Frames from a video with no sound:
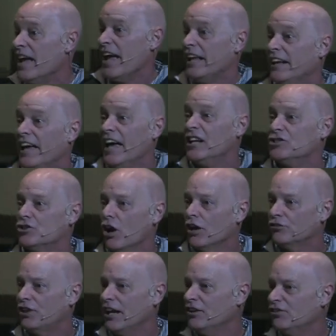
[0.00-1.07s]
And, and
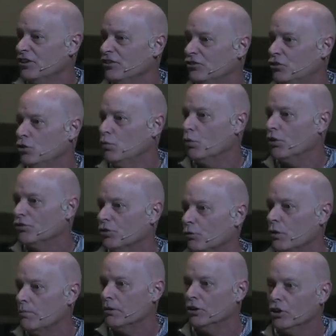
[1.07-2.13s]
John takes these two words that
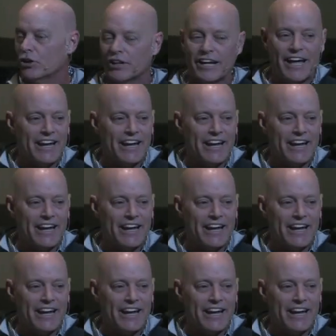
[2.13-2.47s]
we've been looking